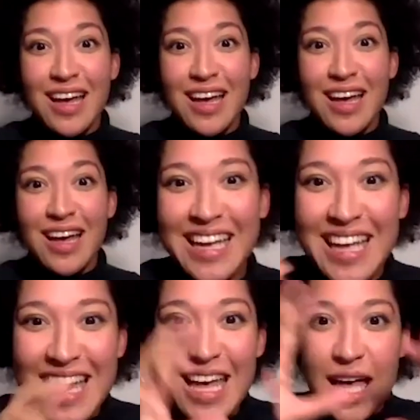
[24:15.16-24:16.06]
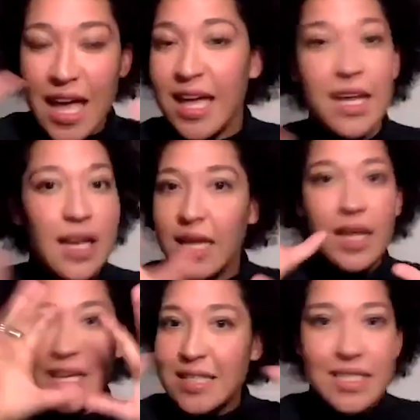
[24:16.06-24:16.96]
Um, it's like it
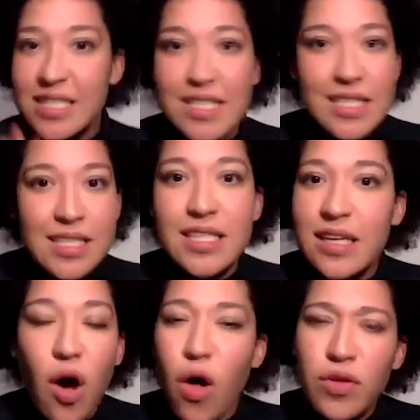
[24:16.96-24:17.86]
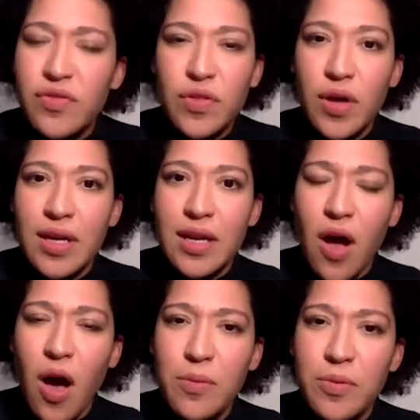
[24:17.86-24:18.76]
it did all of the it
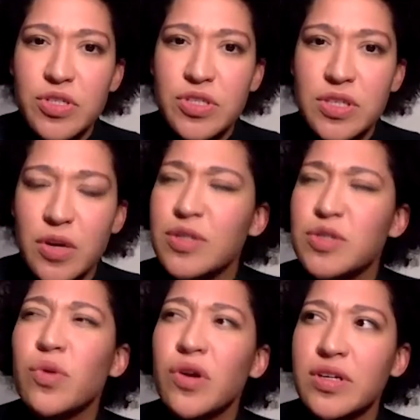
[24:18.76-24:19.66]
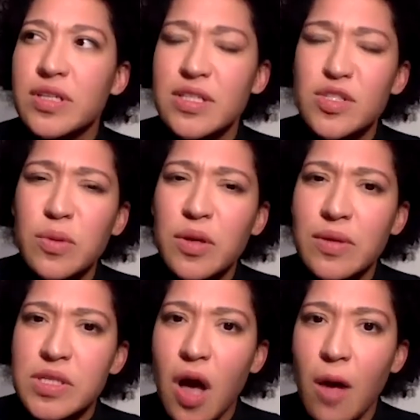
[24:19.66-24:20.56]
accomplished you know his work in so many
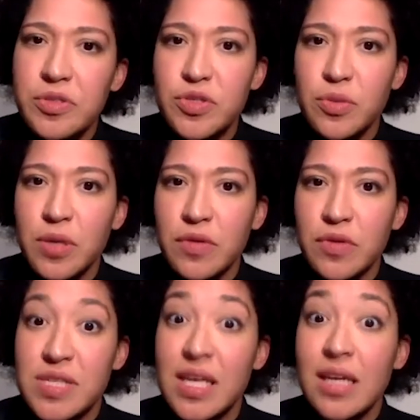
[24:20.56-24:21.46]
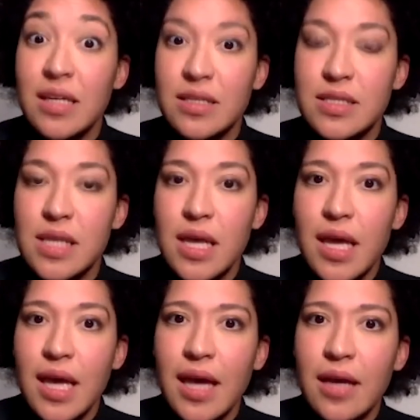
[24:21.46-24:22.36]
ways accomplished so many of those things
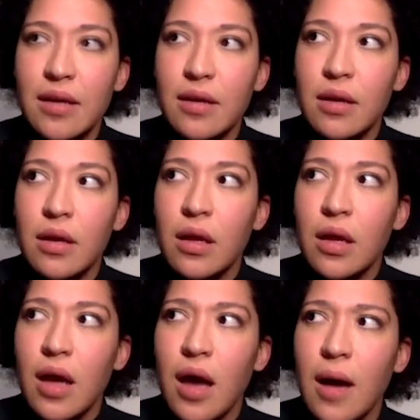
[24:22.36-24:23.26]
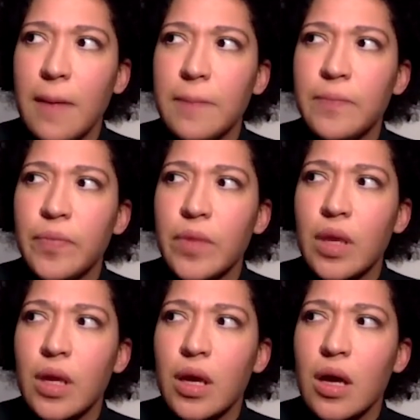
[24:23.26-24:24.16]
and um,
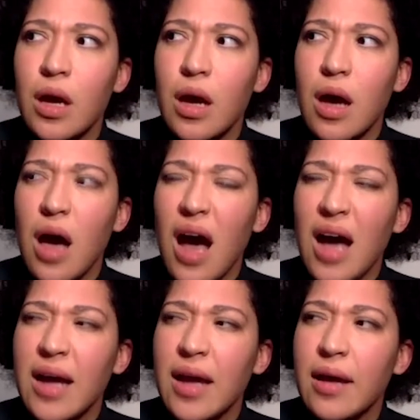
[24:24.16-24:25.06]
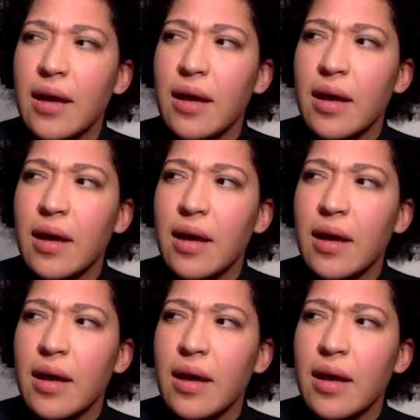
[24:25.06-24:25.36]
I